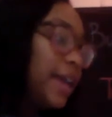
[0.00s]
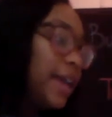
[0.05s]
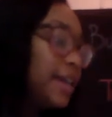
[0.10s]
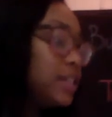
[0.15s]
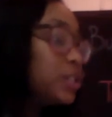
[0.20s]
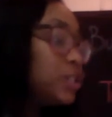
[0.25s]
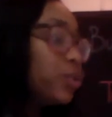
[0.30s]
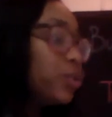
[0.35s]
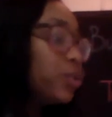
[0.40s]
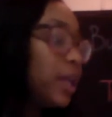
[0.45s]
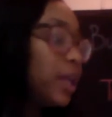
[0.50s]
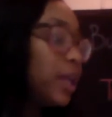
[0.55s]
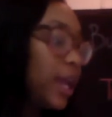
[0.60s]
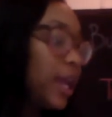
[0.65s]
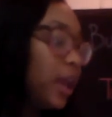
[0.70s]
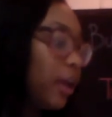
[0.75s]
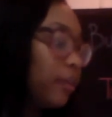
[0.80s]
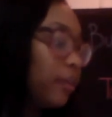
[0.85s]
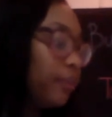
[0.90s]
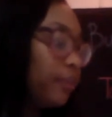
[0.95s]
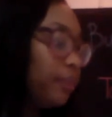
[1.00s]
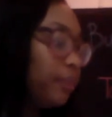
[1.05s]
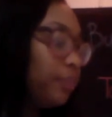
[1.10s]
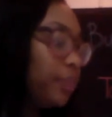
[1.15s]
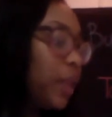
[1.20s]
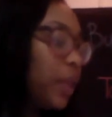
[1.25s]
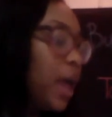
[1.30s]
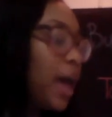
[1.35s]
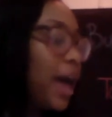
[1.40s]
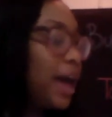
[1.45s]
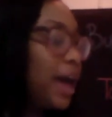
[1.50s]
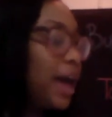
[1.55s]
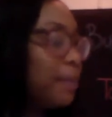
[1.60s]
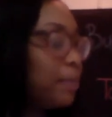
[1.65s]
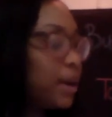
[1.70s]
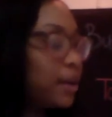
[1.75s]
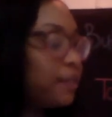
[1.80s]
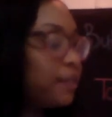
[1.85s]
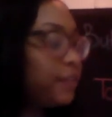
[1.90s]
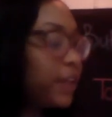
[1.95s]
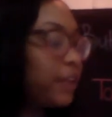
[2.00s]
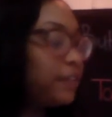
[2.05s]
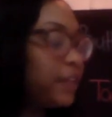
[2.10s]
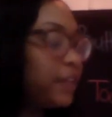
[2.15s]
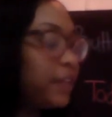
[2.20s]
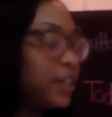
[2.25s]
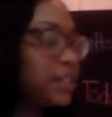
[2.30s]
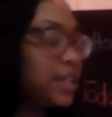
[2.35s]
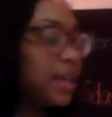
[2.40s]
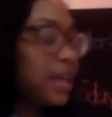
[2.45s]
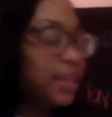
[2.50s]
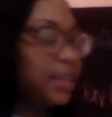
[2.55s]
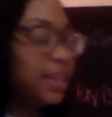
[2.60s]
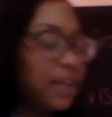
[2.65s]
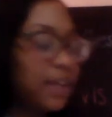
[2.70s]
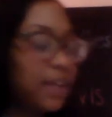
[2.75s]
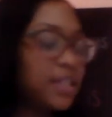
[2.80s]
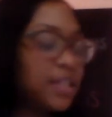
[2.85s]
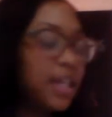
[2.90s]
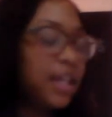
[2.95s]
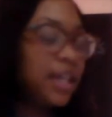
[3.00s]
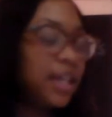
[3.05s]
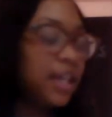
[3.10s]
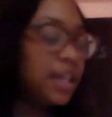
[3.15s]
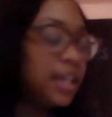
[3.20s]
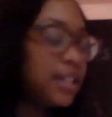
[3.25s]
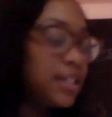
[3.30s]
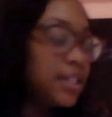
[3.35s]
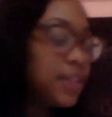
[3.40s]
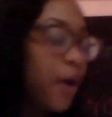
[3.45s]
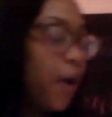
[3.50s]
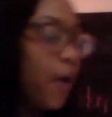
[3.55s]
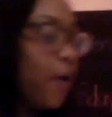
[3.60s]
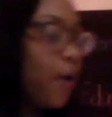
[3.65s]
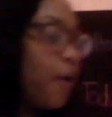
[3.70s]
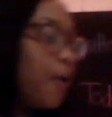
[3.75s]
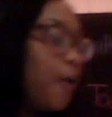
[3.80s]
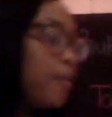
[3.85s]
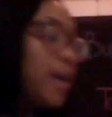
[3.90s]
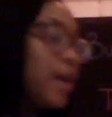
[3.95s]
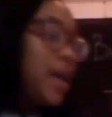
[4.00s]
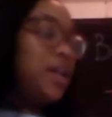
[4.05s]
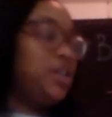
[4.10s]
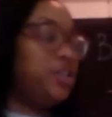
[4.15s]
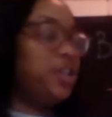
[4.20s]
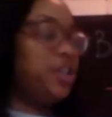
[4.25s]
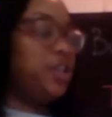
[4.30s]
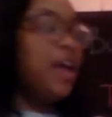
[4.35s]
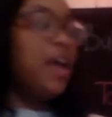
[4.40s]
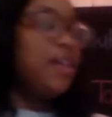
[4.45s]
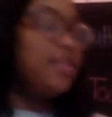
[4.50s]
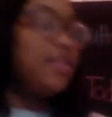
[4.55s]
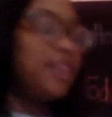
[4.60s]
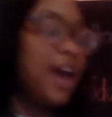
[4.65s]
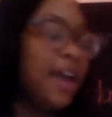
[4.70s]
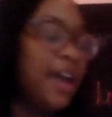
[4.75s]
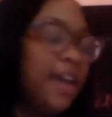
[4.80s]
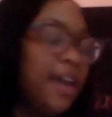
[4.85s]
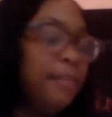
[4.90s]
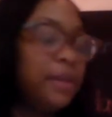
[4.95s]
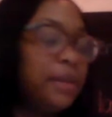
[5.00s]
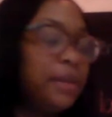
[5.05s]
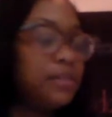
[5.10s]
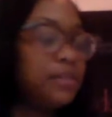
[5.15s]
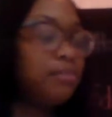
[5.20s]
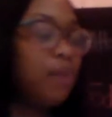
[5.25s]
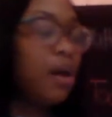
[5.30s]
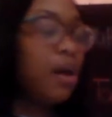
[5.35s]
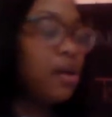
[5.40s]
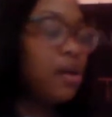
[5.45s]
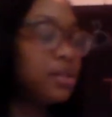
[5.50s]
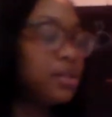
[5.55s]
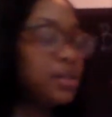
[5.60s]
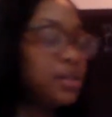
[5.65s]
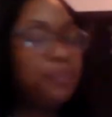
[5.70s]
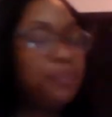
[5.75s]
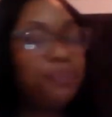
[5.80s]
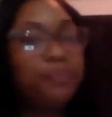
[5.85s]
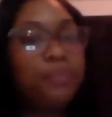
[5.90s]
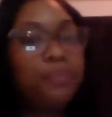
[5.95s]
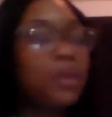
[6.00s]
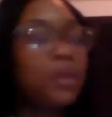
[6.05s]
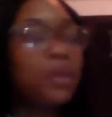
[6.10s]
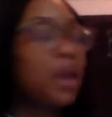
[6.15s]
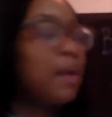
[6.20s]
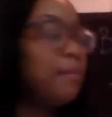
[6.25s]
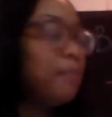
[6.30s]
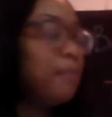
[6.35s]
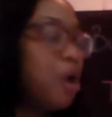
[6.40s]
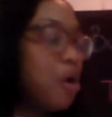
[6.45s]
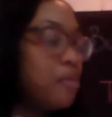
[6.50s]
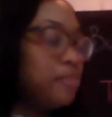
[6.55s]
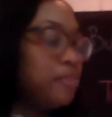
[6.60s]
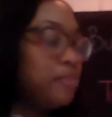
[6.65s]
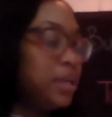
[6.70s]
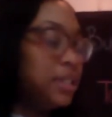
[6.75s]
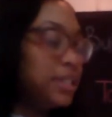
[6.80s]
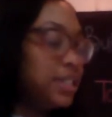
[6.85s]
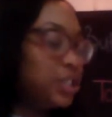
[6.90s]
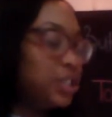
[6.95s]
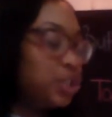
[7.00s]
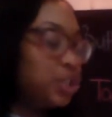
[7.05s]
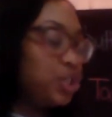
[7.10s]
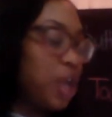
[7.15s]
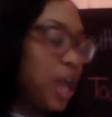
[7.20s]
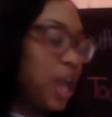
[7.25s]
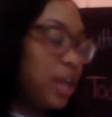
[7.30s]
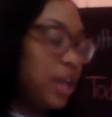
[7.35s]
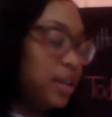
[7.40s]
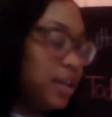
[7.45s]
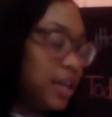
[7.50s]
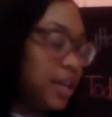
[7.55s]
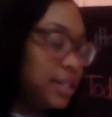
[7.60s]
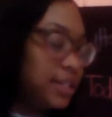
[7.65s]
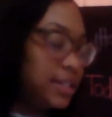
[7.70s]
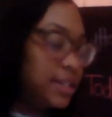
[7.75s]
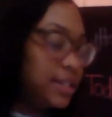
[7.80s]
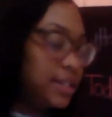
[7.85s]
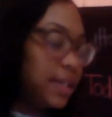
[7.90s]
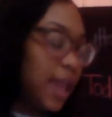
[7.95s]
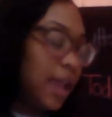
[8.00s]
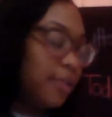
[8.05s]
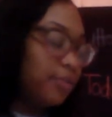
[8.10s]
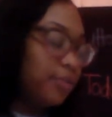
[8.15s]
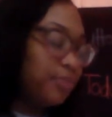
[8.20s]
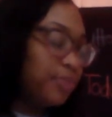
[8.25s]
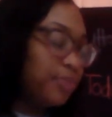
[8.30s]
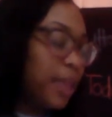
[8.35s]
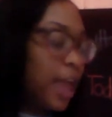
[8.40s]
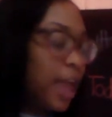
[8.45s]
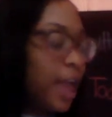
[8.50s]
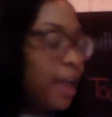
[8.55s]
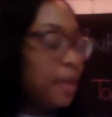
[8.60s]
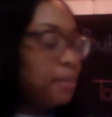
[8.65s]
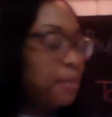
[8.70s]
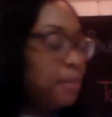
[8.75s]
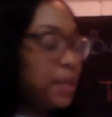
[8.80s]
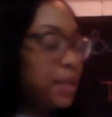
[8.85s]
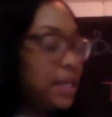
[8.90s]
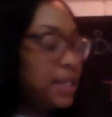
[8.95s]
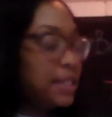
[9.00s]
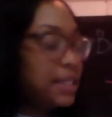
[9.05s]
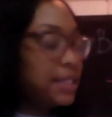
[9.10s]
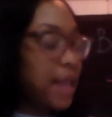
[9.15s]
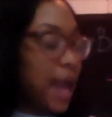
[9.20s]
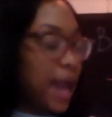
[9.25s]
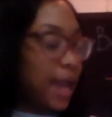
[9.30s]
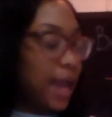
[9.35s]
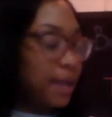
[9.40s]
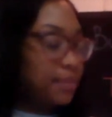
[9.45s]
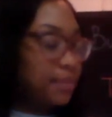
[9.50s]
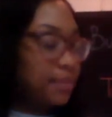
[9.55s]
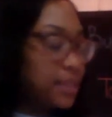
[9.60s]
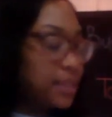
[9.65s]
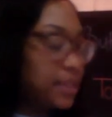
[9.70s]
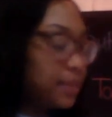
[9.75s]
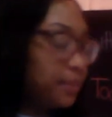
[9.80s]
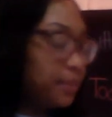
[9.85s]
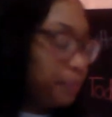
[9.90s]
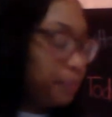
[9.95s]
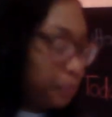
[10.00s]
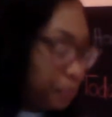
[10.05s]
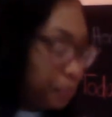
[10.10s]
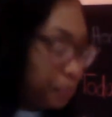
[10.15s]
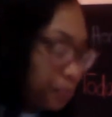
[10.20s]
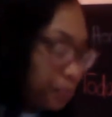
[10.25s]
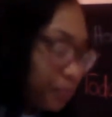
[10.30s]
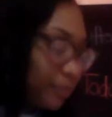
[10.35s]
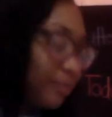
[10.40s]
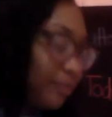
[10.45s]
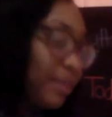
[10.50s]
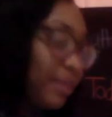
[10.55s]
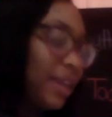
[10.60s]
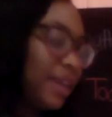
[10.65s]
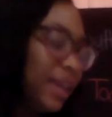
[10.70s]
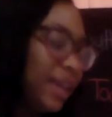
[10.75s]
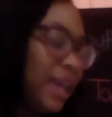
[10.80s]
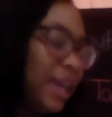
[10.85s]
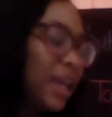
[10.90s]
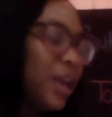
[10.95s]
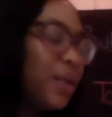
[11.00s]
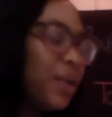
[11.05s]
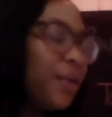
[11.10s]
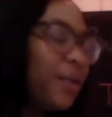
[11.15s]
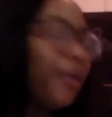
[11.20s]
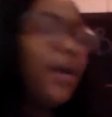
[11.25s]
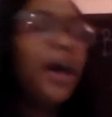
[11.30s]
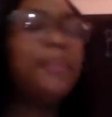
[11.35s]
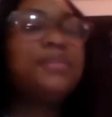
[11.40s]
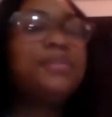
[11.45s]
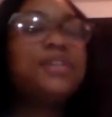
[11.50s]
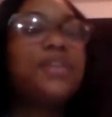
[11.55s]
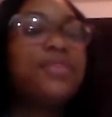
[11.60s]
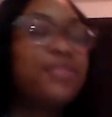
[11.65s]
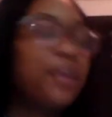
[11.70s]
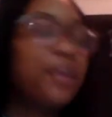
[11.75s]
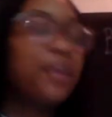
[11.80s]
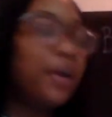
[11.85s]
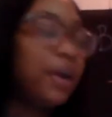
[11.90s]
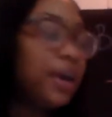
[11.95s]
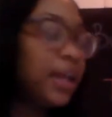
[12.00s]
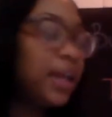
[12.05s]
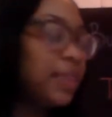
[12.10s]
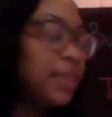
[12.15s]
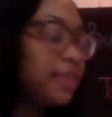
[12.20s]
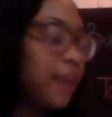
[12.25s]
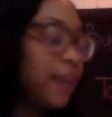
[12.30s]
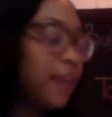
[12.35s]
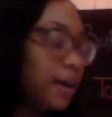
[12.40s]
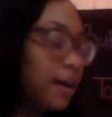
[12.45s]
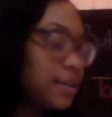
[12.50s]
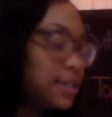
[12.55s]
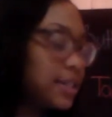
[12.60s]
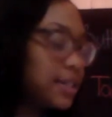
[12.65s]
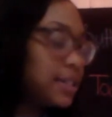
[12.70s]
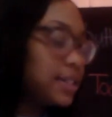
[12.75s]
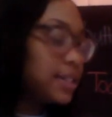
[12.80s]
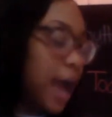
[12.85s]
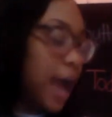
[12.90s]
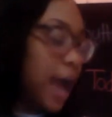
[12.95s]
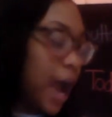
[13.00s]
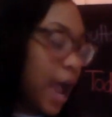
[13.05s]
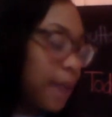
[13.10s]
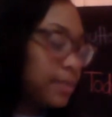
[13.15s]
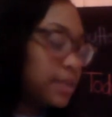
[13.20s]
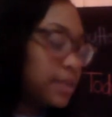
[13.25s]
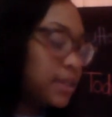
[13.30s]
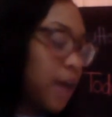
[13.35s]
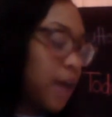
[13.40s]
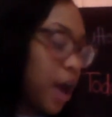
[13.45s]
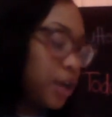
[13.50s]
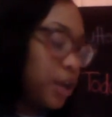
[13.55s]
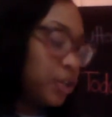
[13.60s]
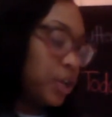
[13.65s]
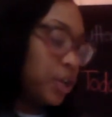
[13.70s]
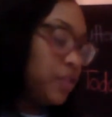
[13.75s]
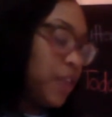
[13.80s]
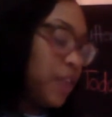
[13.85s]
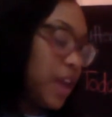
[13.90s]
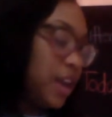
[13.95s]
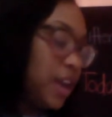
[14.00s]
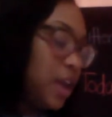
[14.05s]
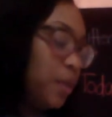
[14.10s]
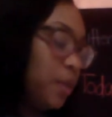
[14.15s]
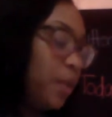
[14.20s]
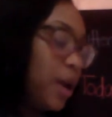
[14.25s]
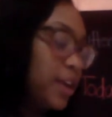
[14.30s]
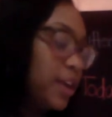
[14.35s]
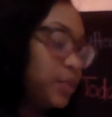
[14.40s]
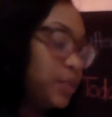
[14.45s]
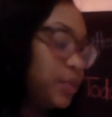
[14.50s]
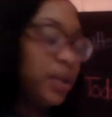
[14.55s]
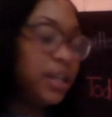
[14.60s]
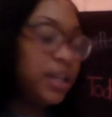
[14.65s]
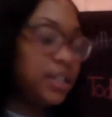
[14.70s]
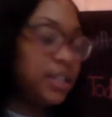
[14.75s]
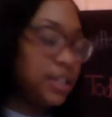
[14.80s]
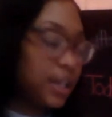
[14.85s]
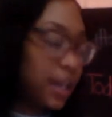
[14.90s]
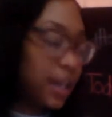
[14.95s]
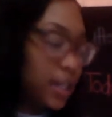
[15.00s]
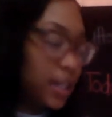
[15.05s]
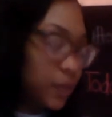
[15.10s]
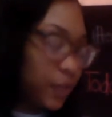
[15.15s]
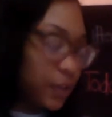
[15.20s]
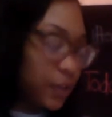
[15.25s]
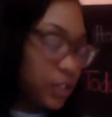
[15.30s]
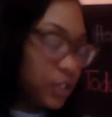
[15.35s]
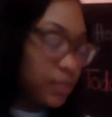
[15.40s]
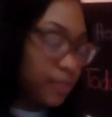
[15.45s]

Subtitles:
is creative. A butterfly feeds on leaves, eating so much that it must molt. Molt means to shed its skin many times. It can grow up to 30,000 times larger than it was when it took its first